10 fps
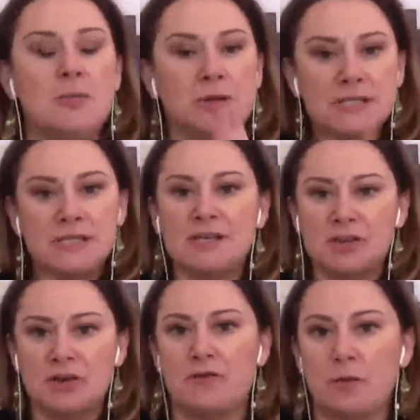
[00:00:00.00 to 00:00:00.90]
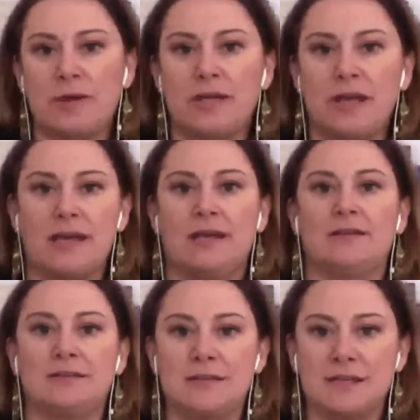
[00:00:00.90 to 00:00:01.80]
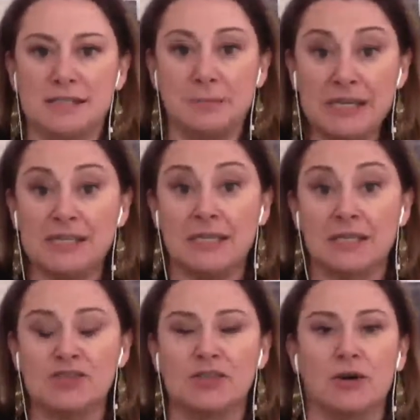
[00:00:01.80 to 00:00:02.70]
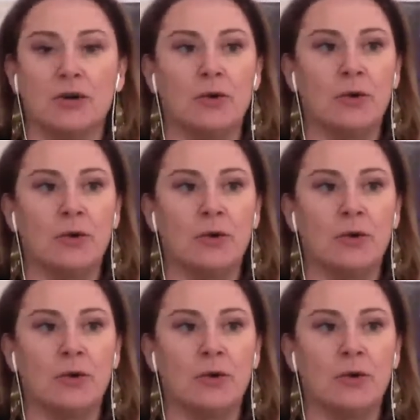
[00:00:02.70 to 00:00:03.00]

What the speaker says: but it's Kickstarter for women, and it's amazing. So,